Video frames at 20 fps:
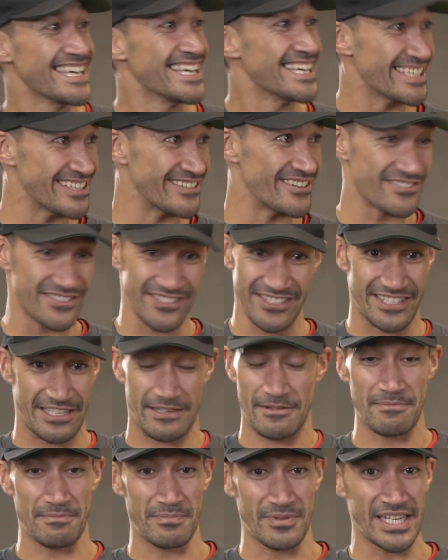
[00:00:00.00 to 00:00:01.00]
it's just like
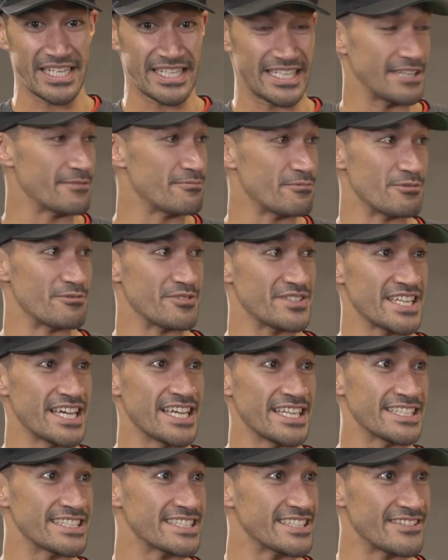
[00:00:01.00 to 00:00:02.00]
a blink and we were
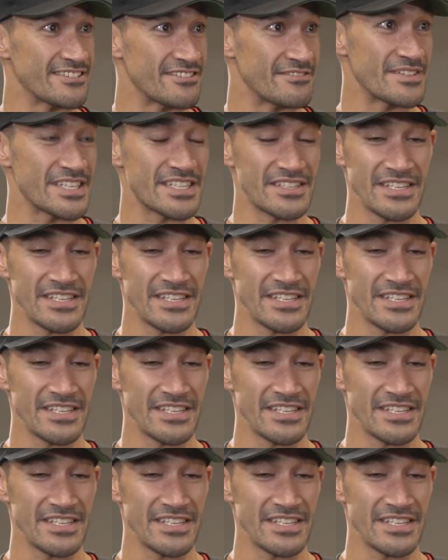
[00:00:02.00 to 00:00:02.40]
done. You know what I mean?